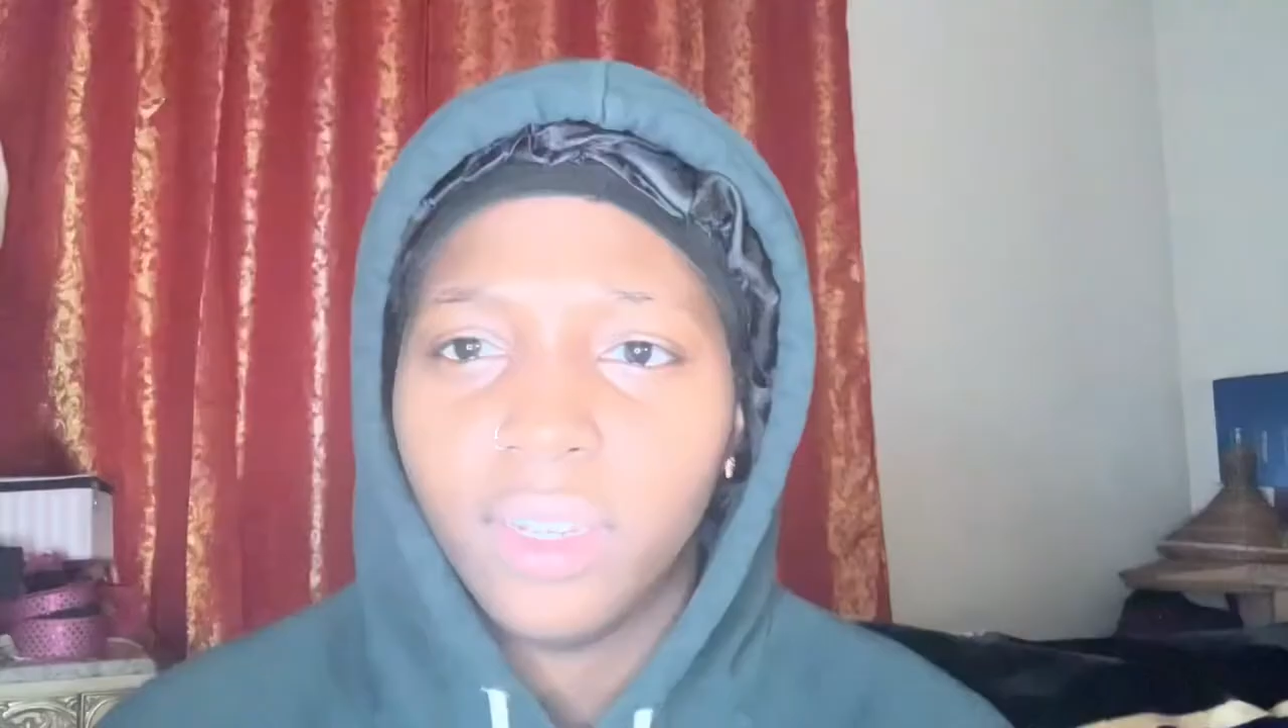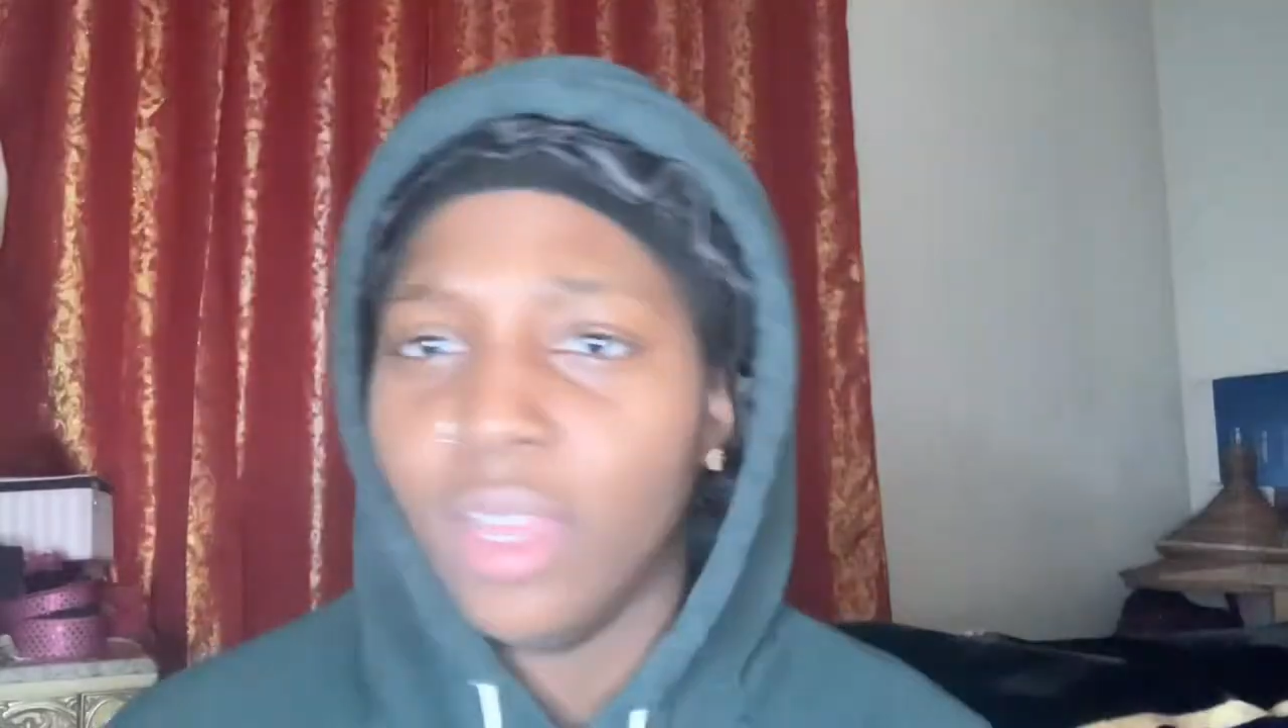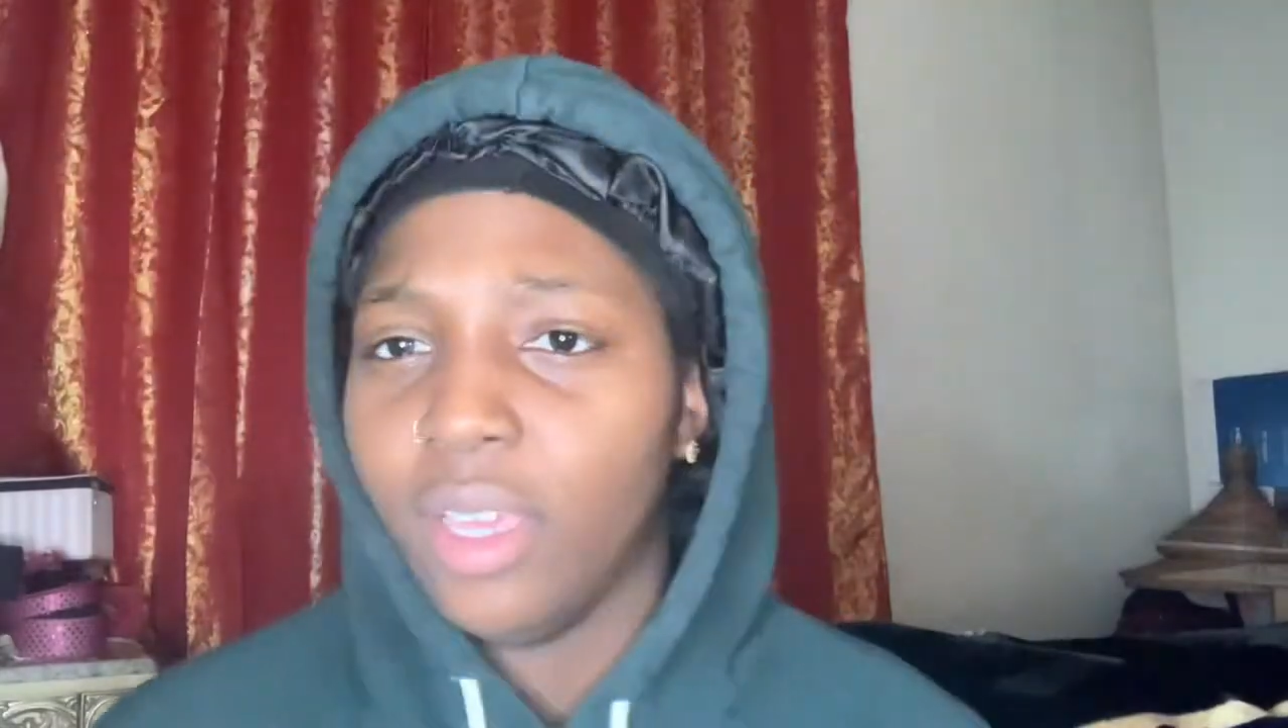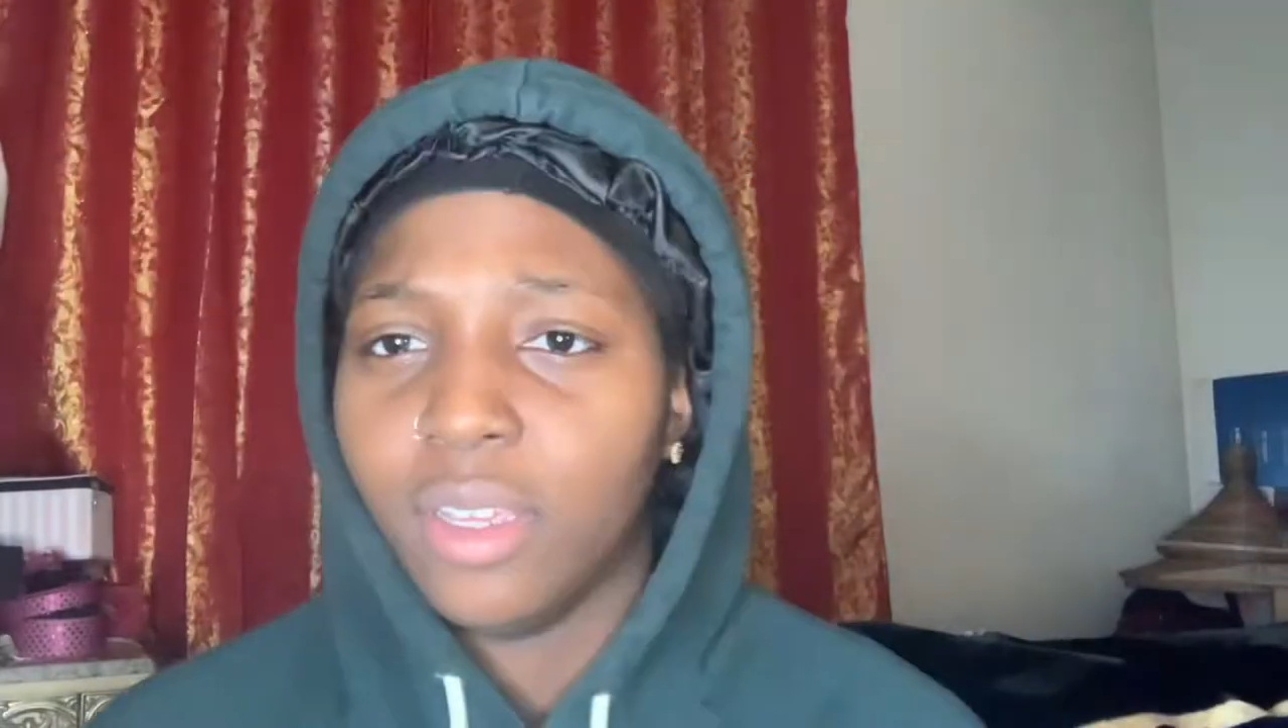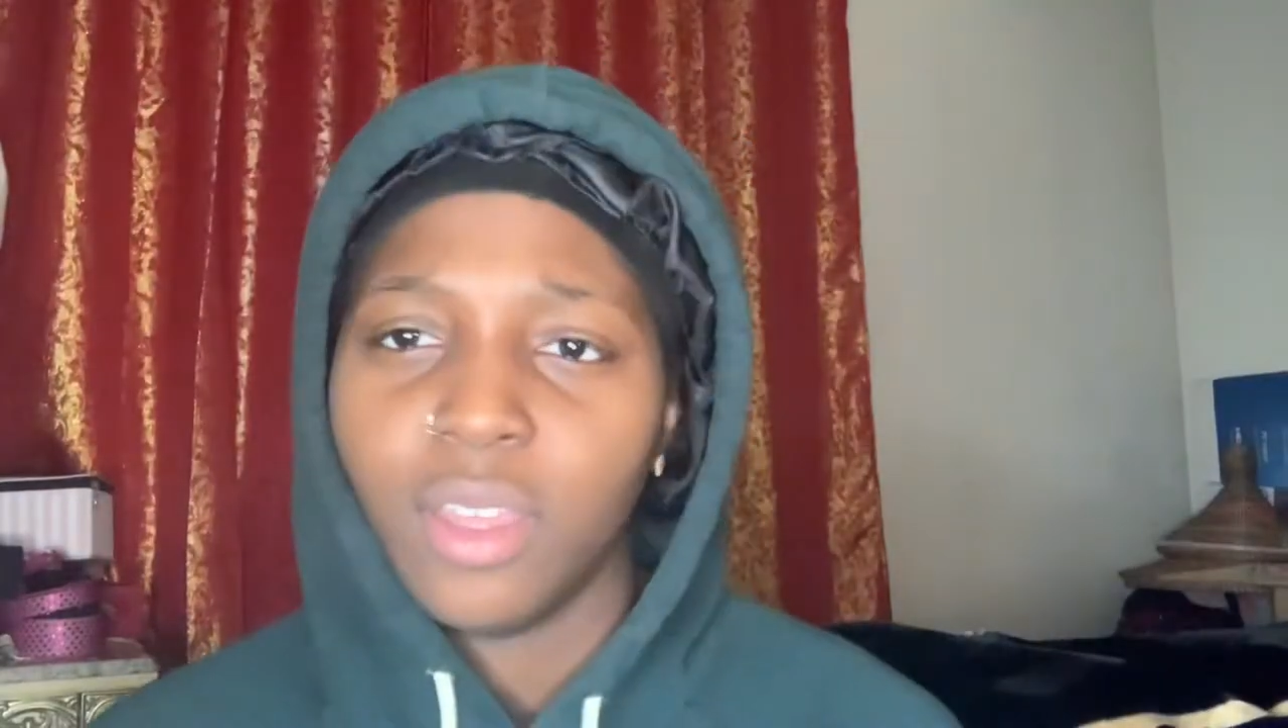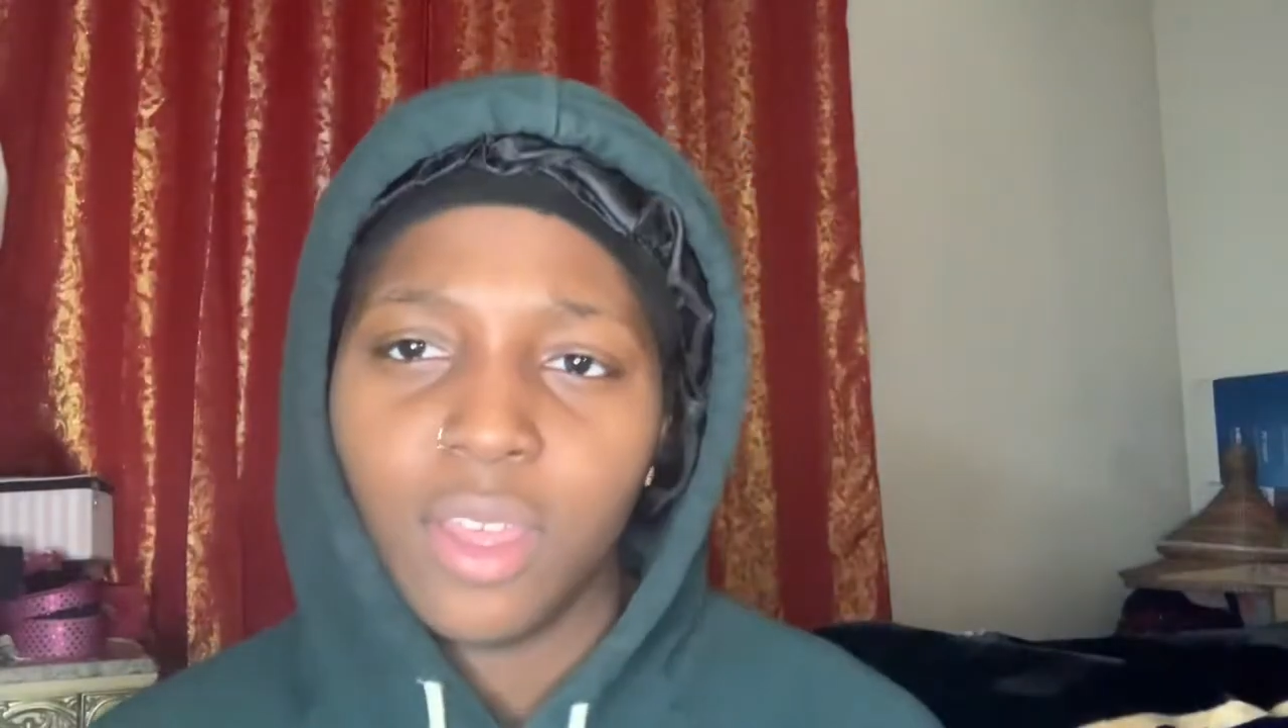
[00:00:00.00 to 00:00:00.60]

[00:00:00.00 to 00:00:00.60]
Like